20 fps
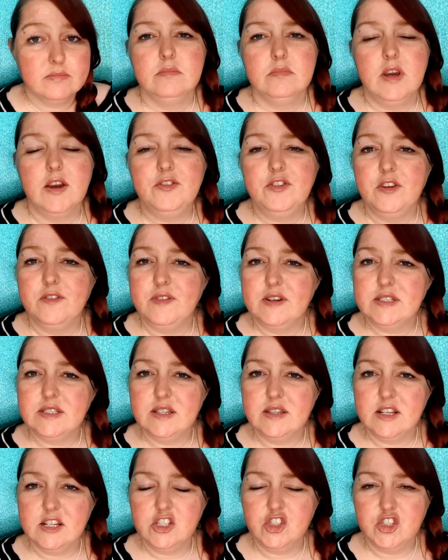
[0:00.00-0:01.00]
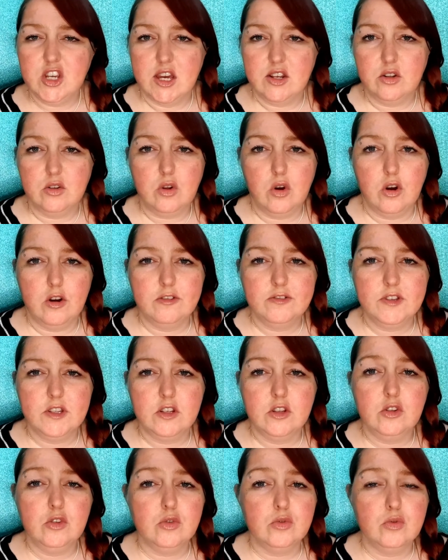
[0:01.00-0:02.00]
If you visit this channel
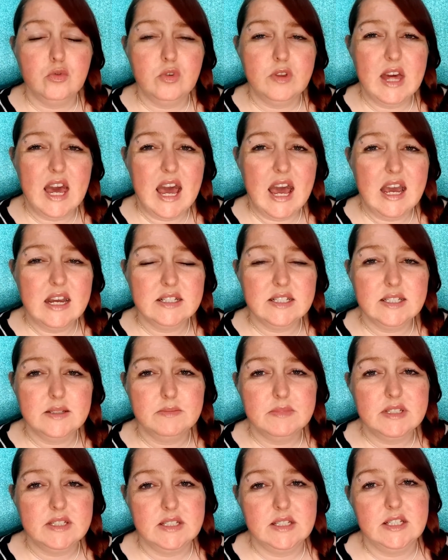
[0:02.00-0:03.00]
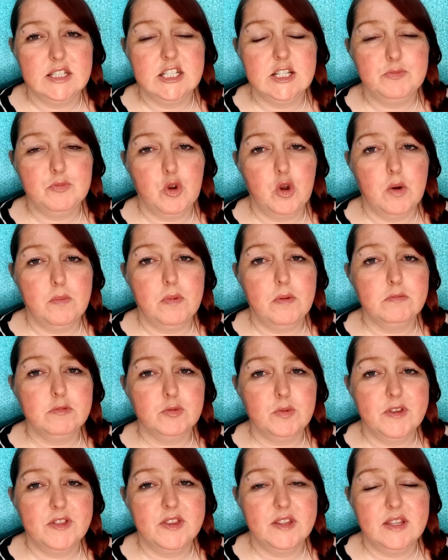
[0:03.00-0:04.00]
often, you'll know that I had some serious problems
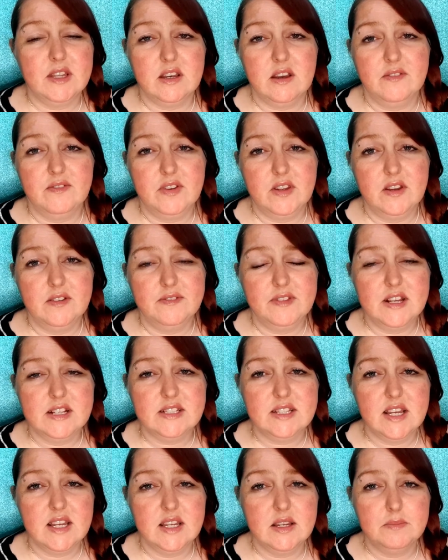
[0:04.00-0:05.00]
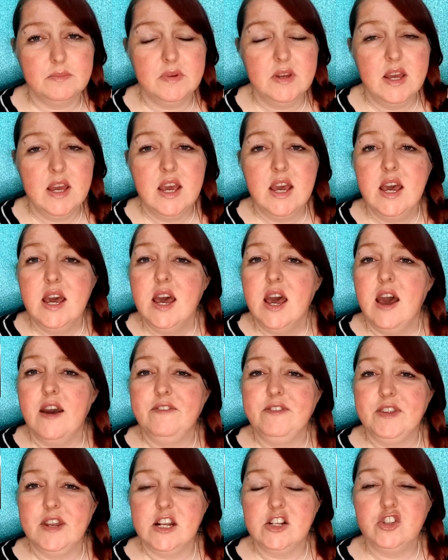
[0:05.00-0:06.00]
with the delivery of this item.
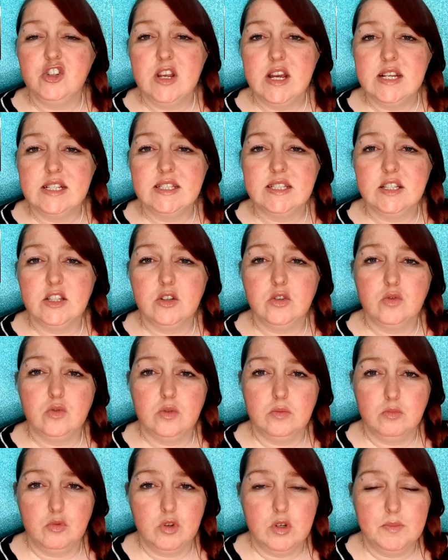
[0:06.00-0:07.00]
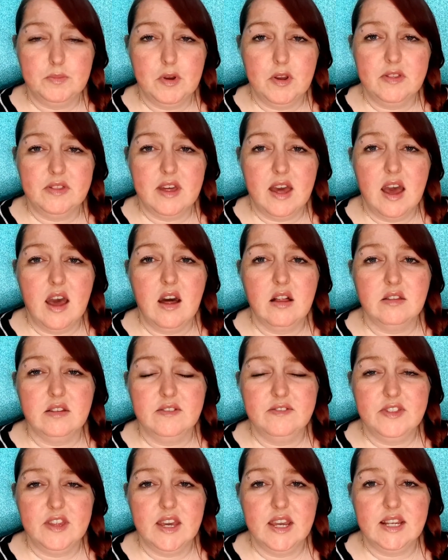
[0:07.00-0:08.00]
If you're interested in knowing more about that, I'll
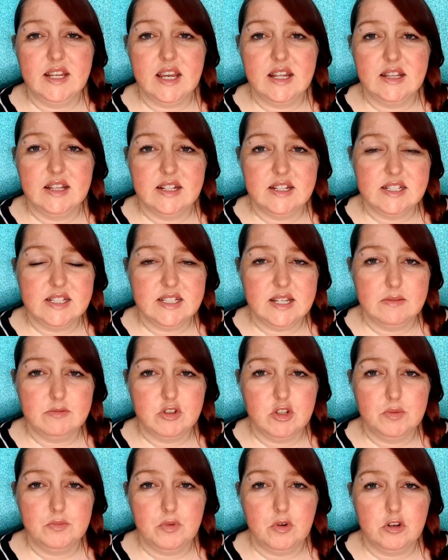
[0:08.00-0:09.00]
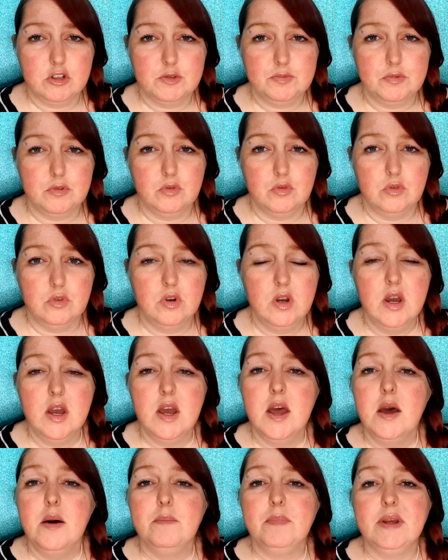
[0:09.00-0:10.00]
leave the link in the description box below.
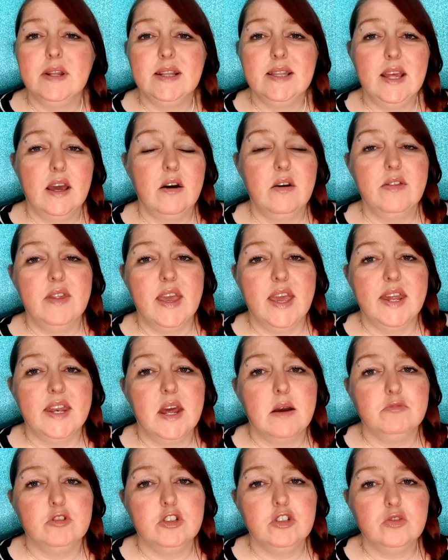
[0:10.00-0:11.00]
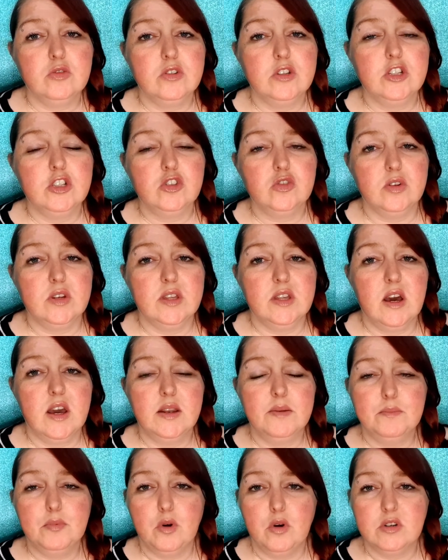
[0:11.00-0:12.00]
But until then, I'm just going to show you the
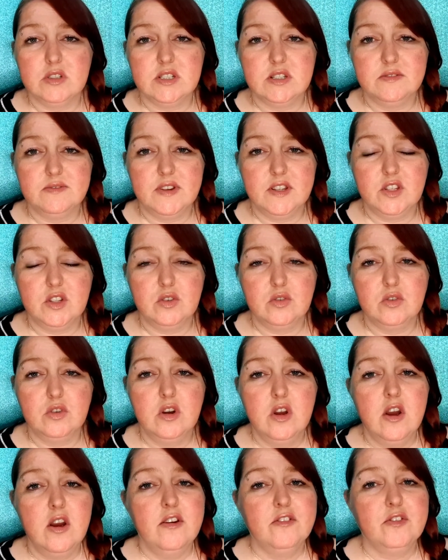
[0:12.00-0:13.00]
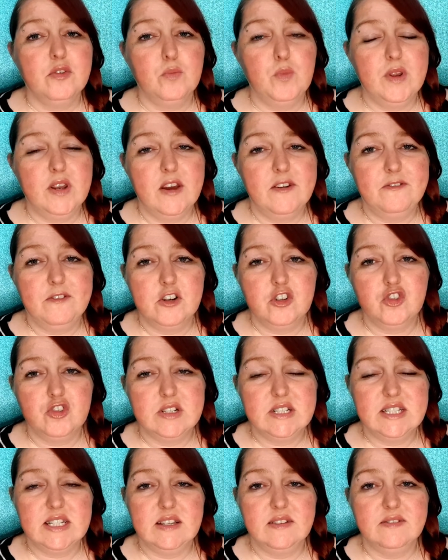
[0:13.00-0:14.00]
unboxing video from when I first
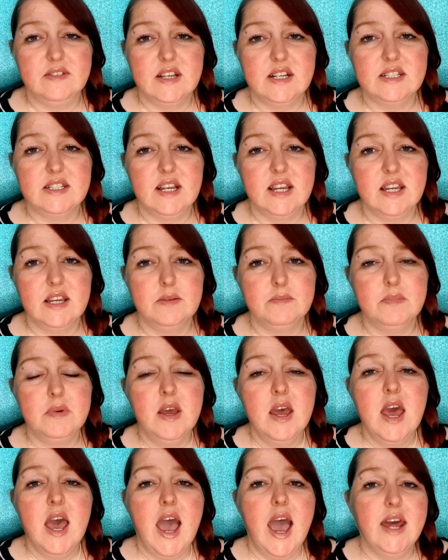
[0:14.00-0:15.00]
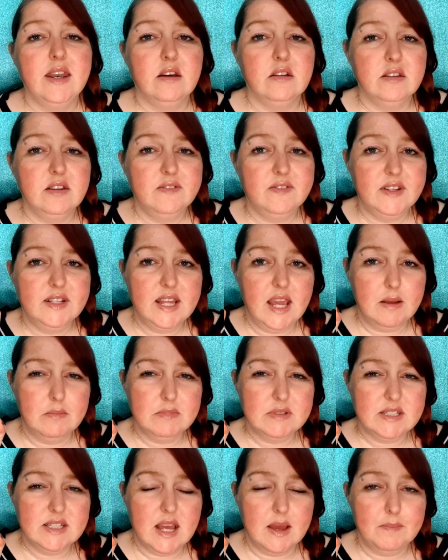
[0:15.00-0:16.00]
received this item, and I'll leave a
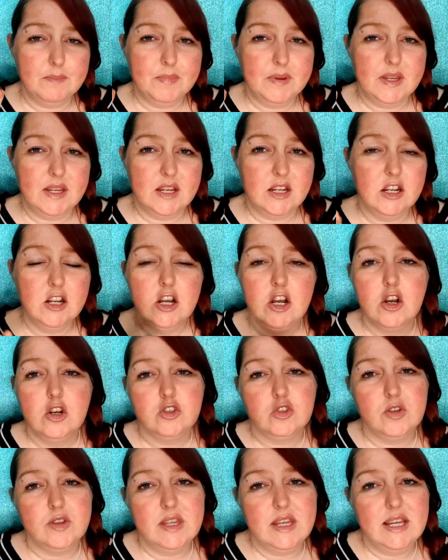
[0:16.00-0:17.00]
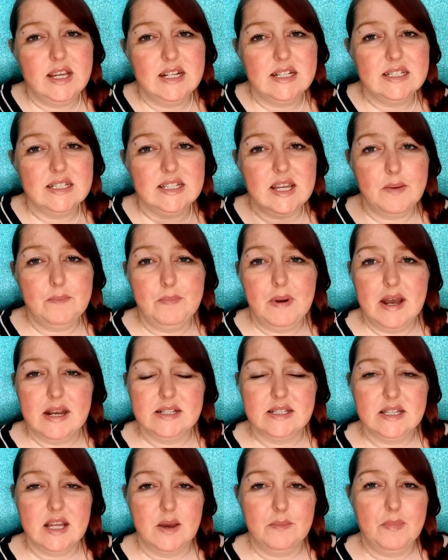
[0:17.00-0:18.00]
timestamp here so that you can skip
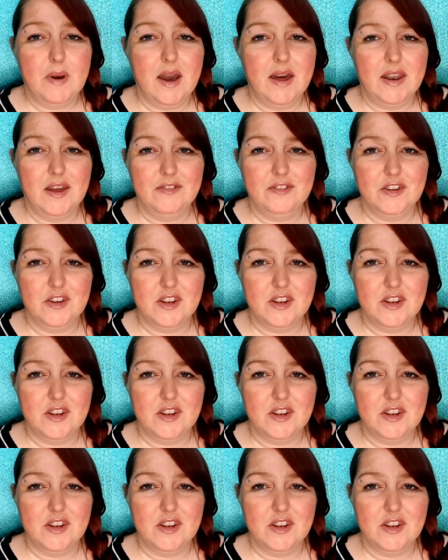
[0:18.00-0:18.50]
past that part if you're